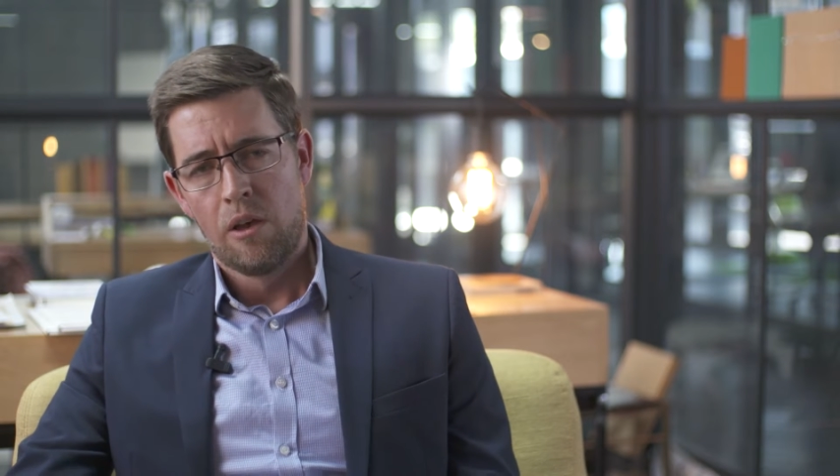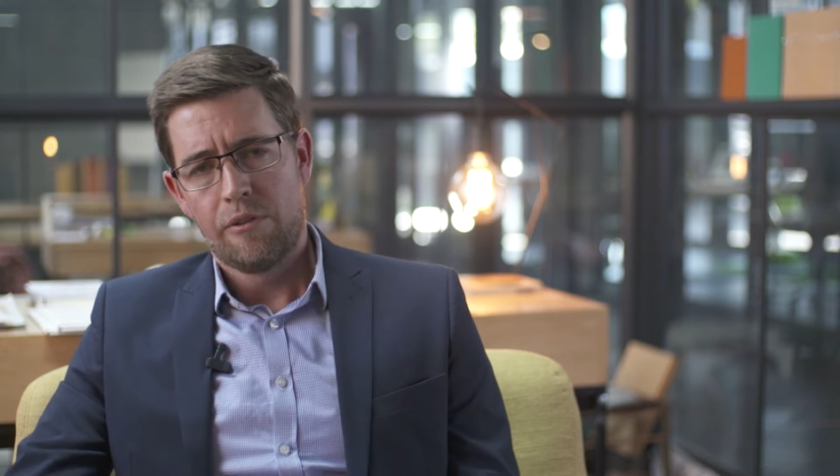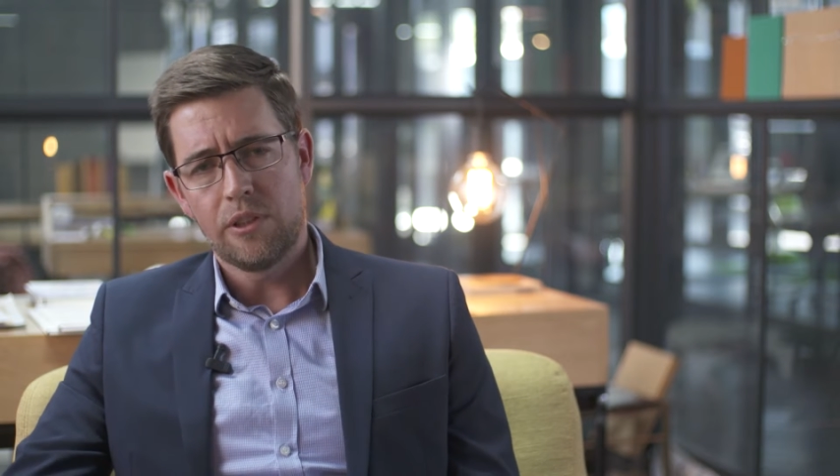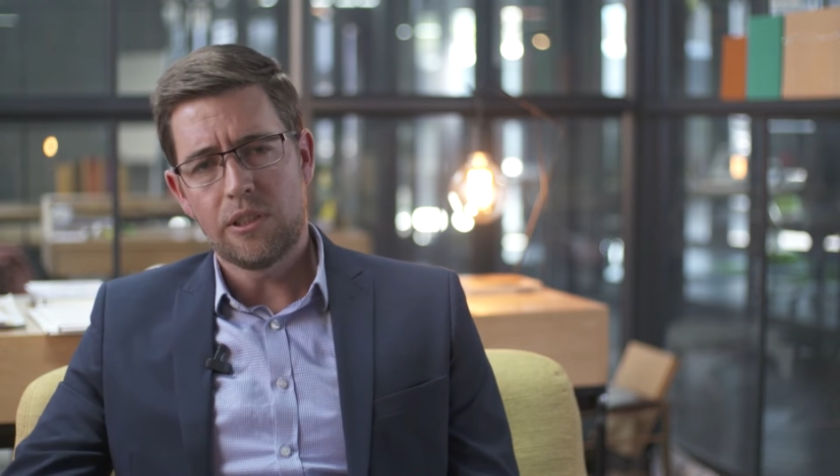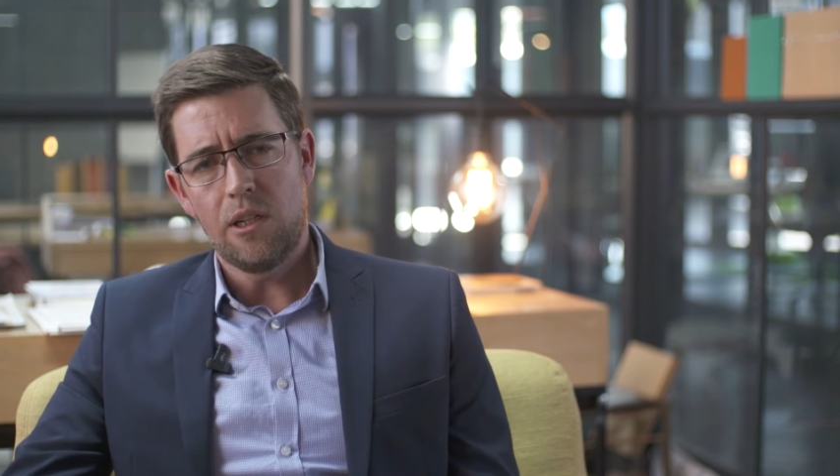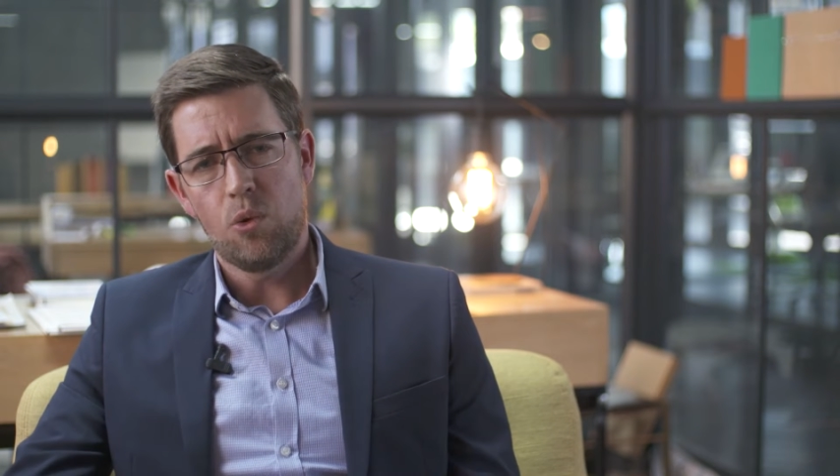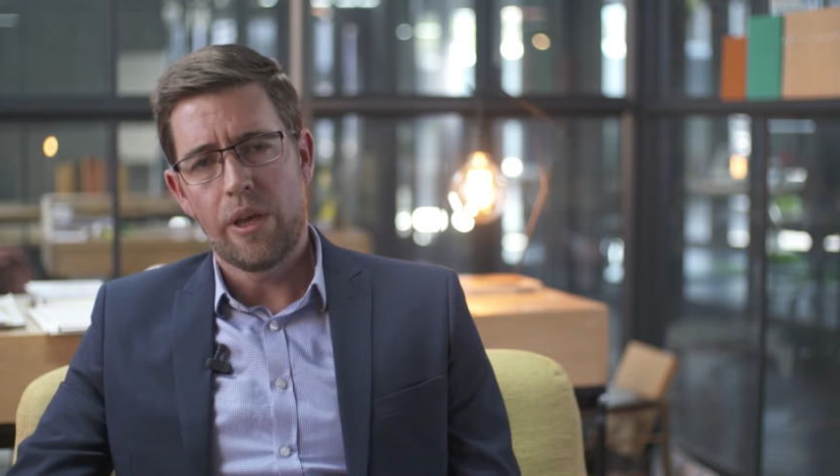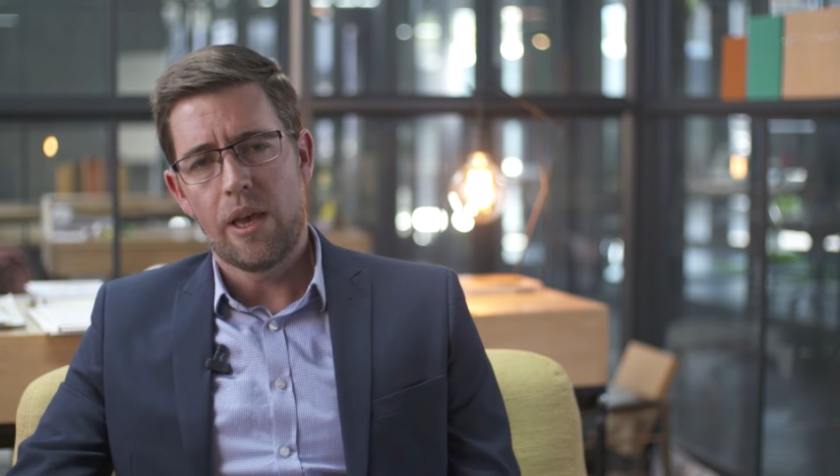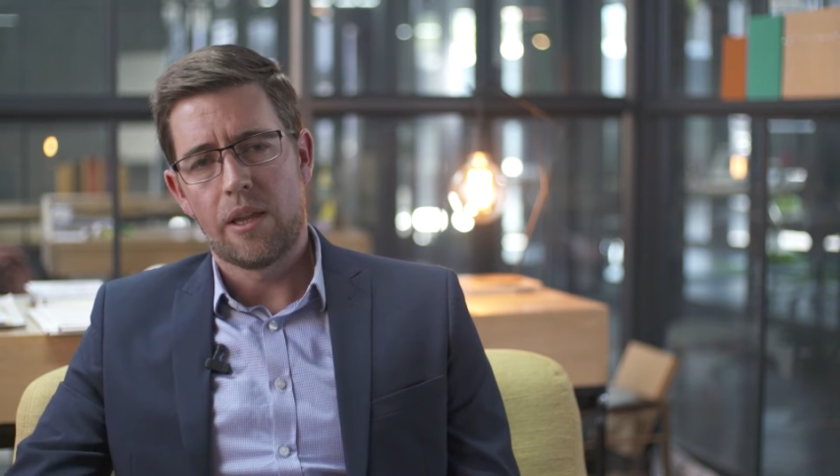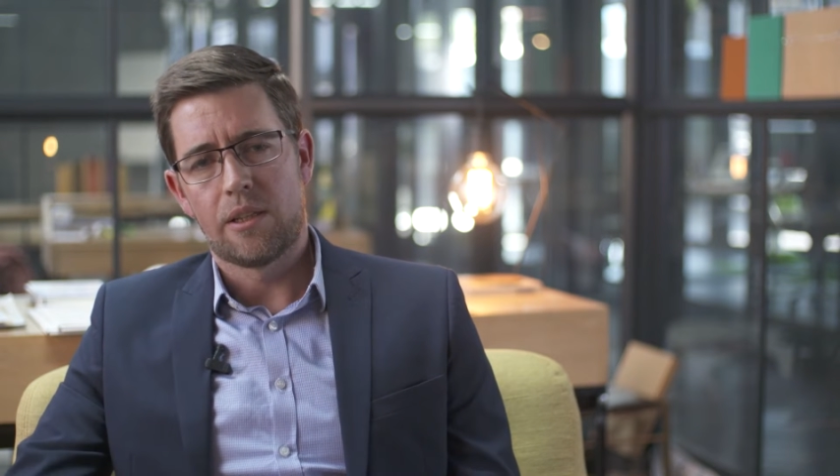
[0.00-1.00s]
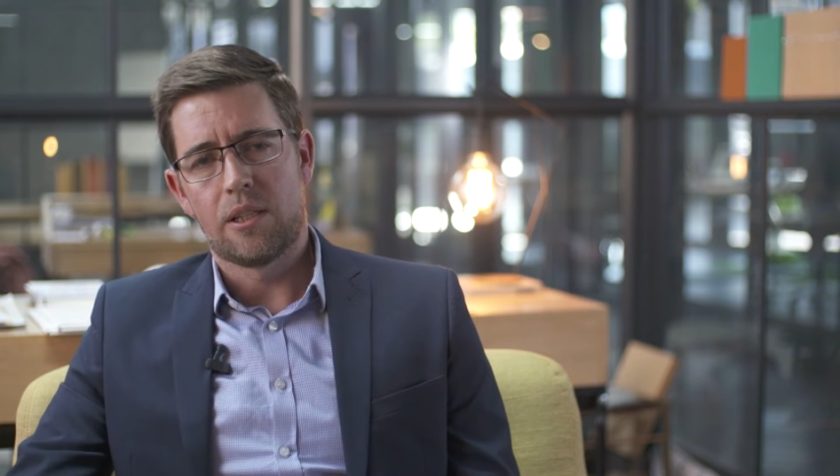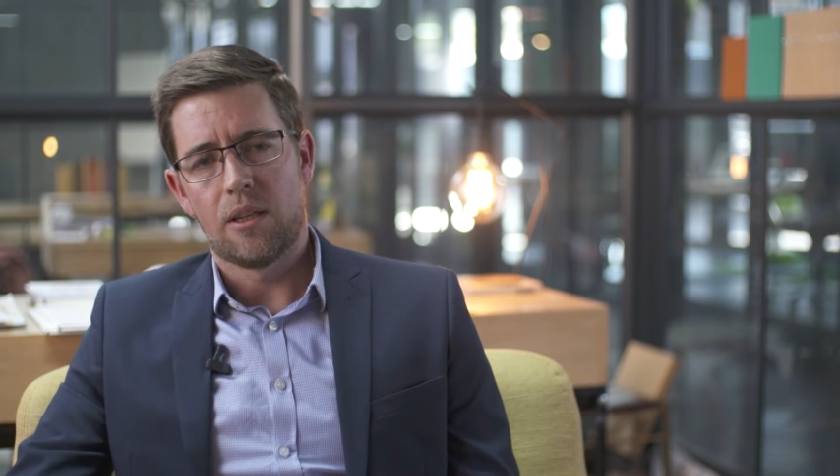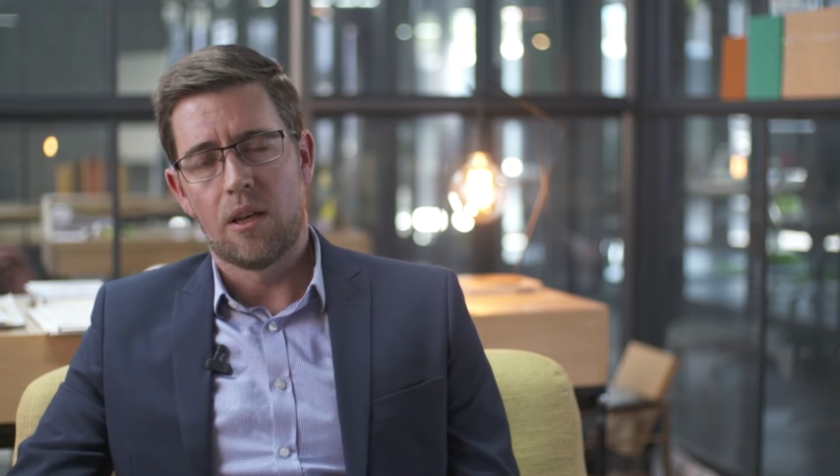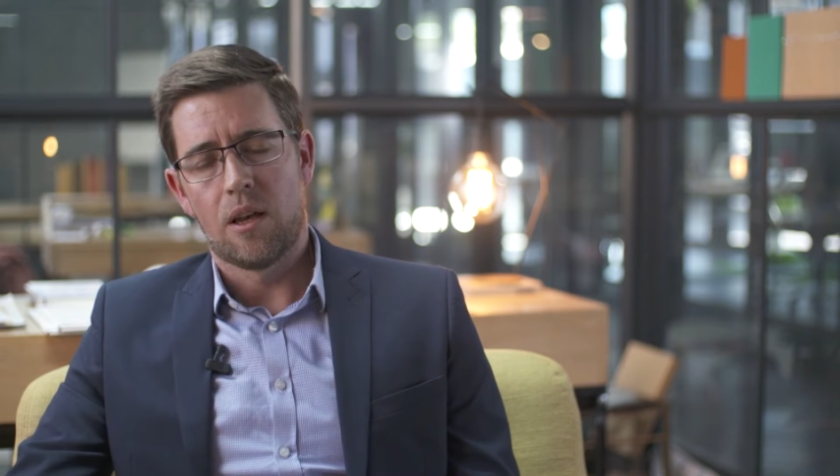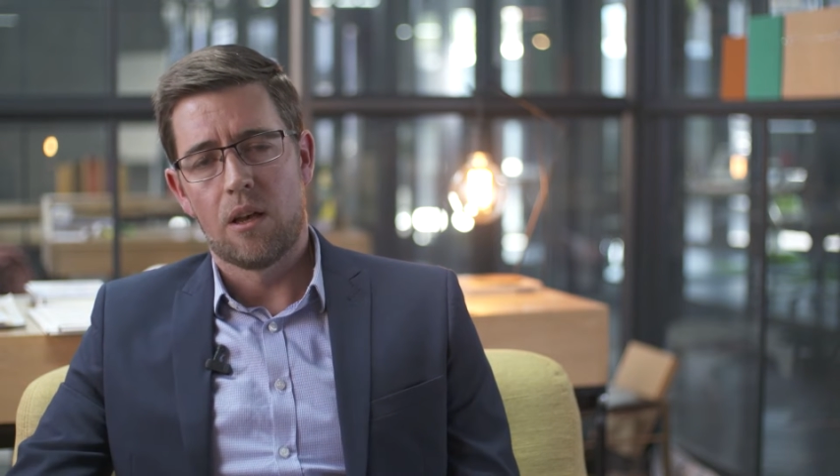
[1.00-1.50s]
Firstly, we had
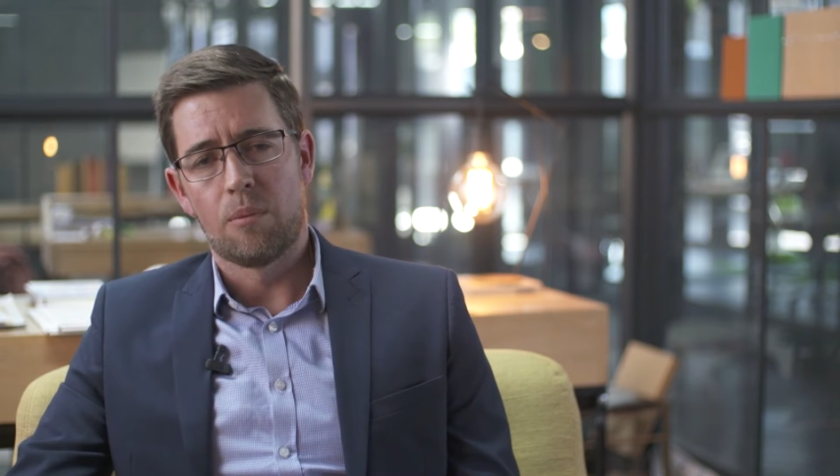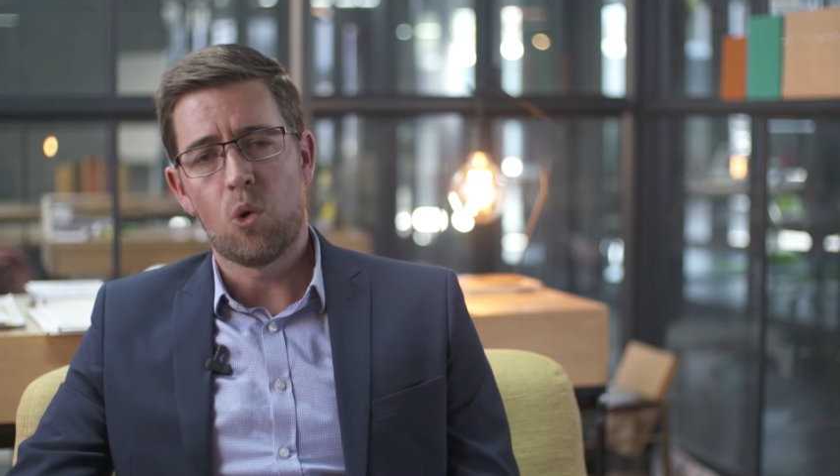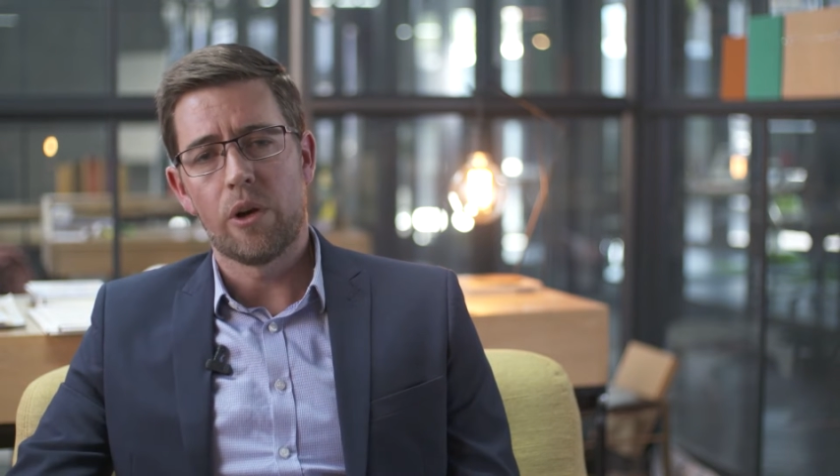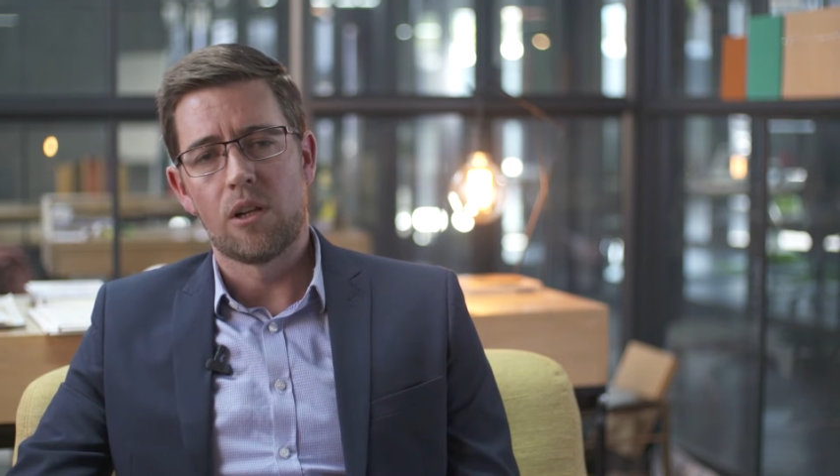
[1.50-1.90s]
quite